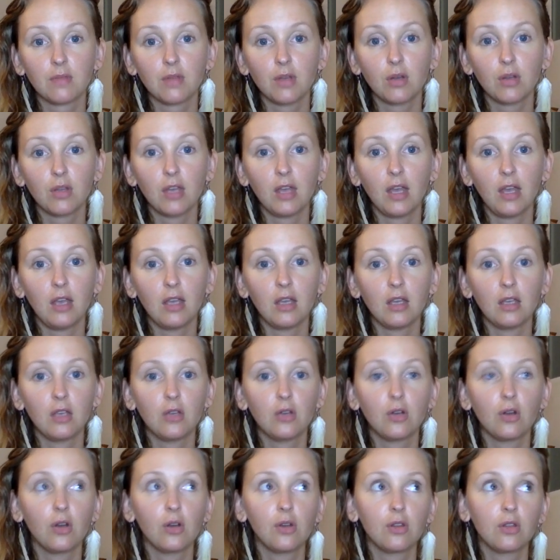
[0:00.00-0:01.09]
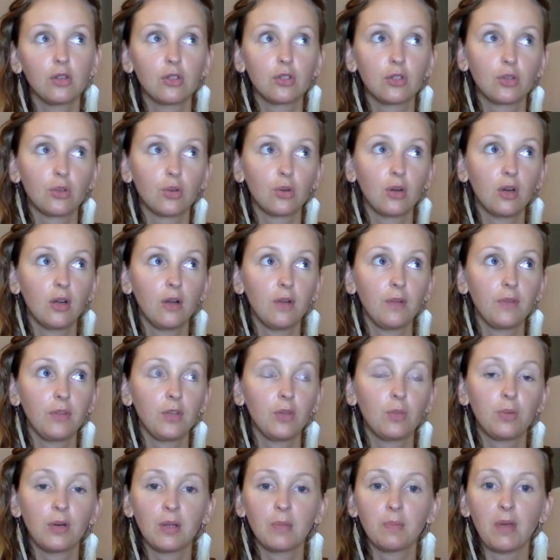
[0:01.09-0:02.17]
Okay, you go to the store, you
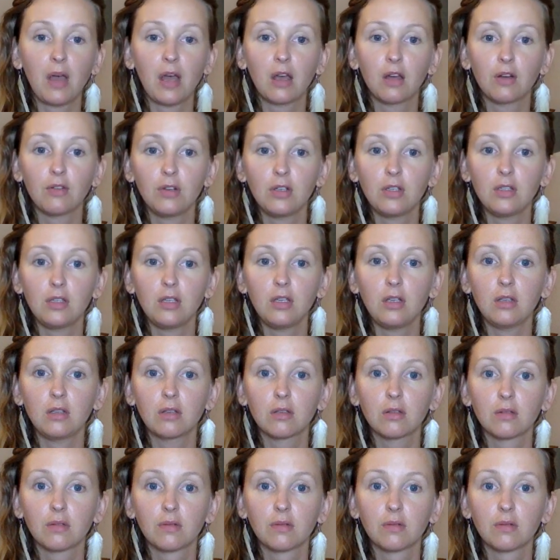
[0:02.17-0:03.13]
bring back a receipt.